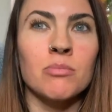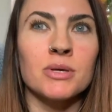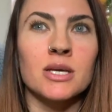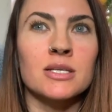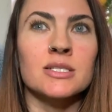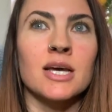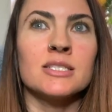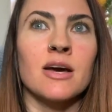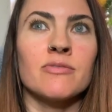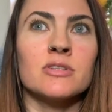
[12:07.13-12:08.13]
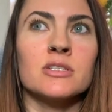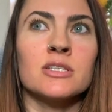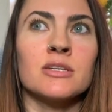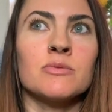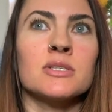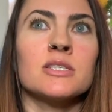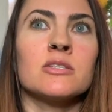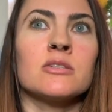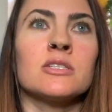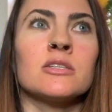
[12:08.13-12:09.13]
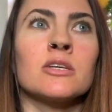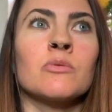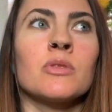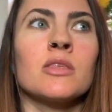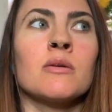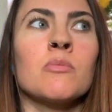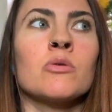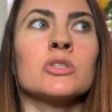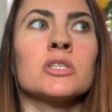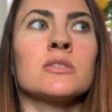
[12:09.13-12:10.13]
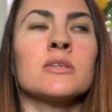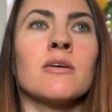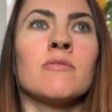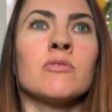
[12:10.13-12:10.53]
because I definitely was still dealing with the emotions of